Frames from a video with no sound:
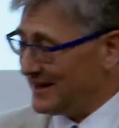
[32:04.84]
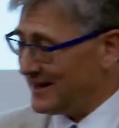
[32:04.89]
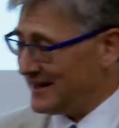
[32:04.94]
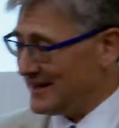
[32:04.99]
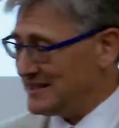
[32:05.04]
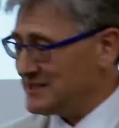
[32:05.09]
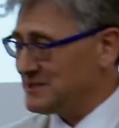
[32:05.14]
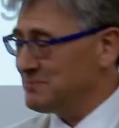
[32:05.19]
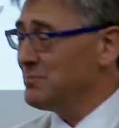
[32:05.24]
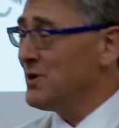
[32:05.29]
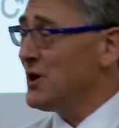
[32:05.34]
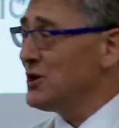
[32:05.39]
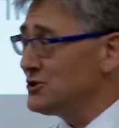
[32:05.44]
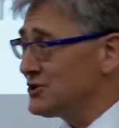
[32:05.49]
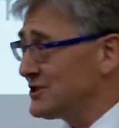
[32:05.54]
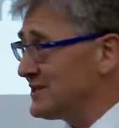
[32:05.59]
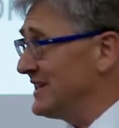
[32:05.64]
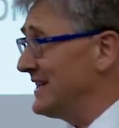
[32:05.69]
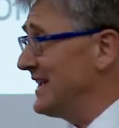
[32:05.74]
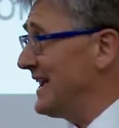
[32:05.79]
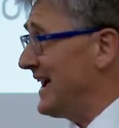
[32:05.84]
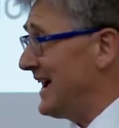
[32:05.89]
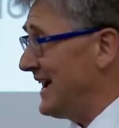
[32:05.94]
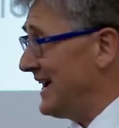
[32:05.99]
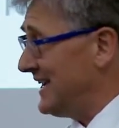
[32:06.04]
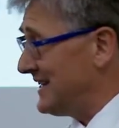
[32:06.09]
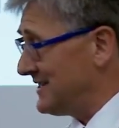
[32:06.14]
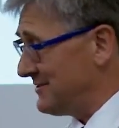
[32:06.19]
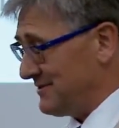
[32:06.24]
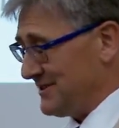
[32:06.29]
lies mostly
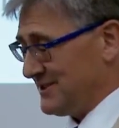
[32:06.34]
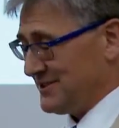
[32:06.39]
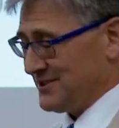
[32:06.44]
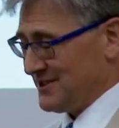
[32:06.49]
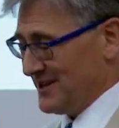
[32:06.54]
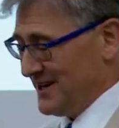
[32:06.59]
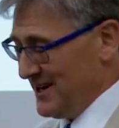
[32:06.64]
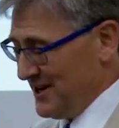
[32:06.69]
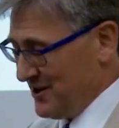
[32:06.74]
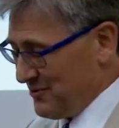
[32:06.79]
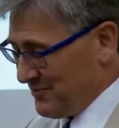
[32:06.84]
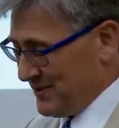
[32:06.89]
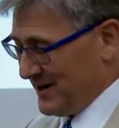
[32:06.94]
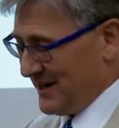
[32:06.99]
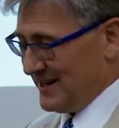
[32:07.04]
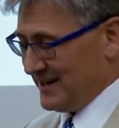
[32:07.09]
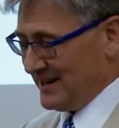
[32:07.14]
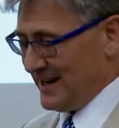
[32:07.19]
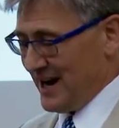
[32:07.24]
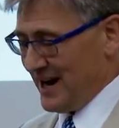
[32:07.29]
ahead of us right